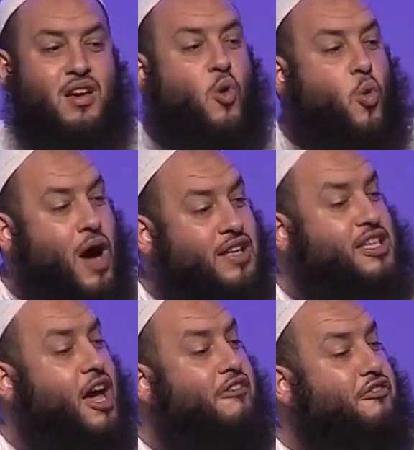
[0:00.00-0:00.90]
What
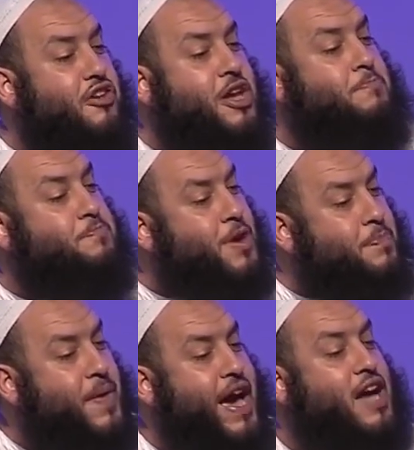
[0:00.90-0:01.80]
have we
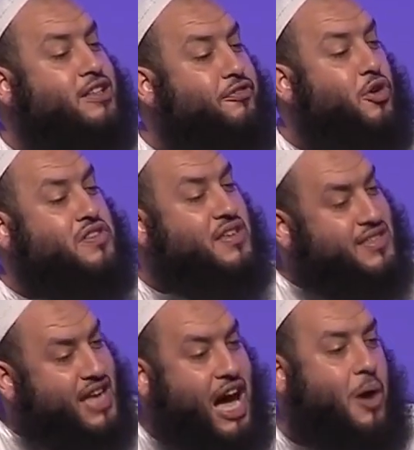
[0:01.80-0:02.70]
prepared for
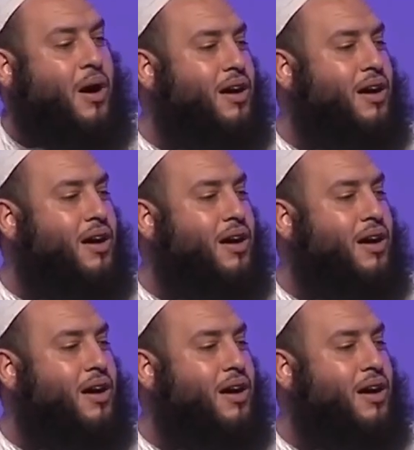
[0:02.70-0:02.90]
this hour?